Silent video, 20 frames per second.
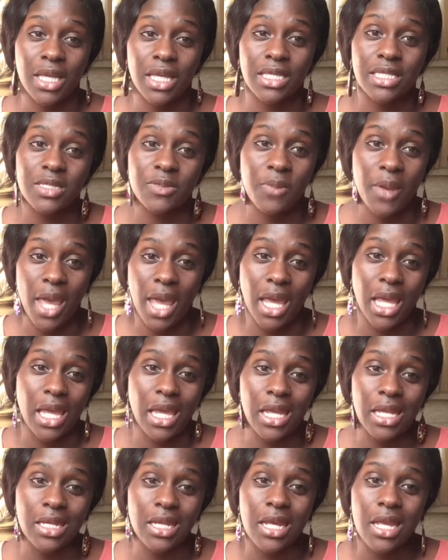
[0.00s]
gets
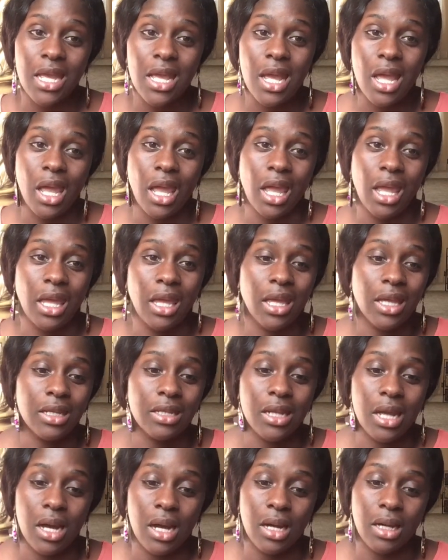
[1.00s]
paid
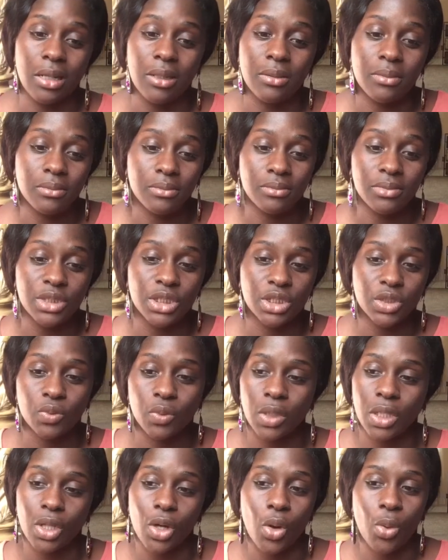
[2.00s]
and just
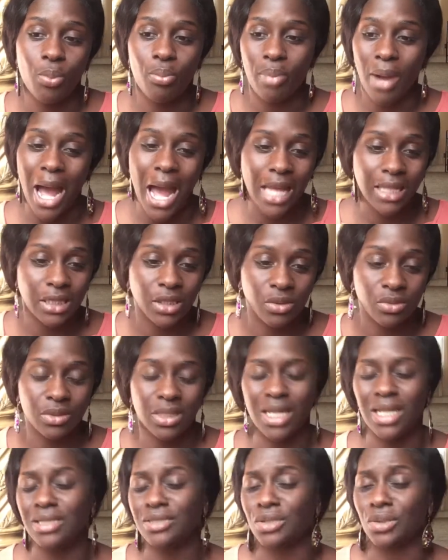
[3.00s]
want to go buy little
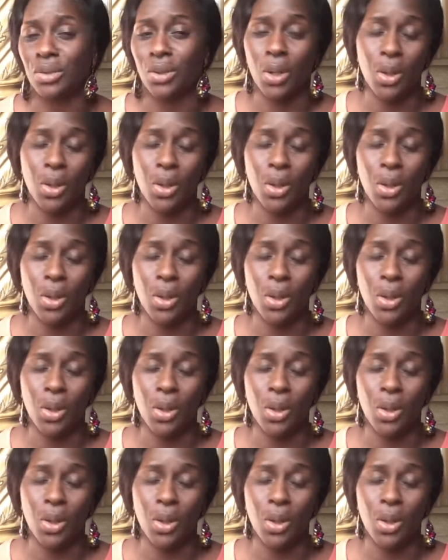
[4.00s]
things, or,